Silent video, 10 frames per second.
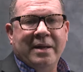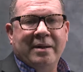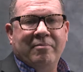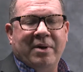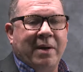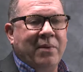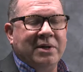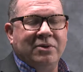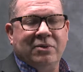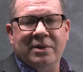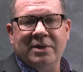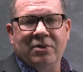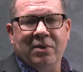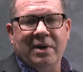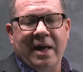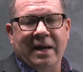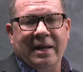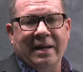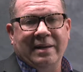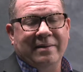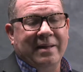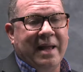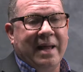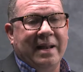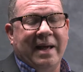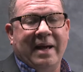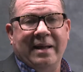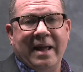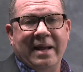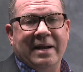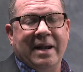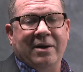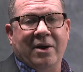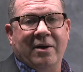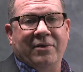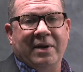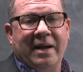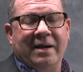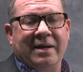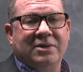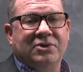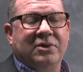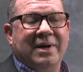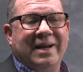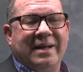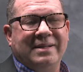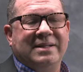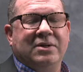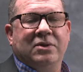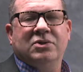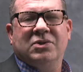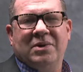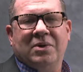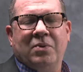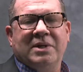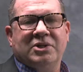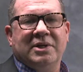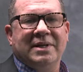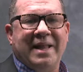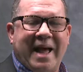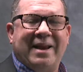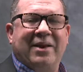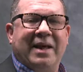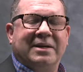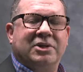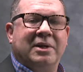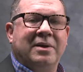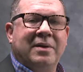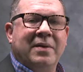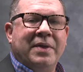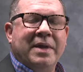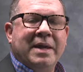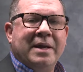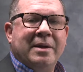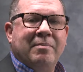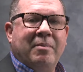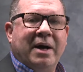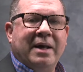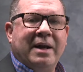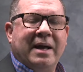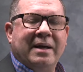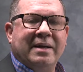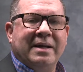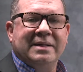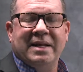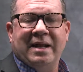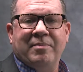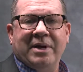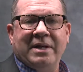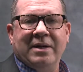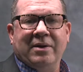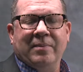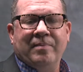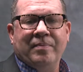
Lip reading: But I went door to door knocking, and I handed out an awful lot of literature. And I still sort of question that election, but it's not a big deal.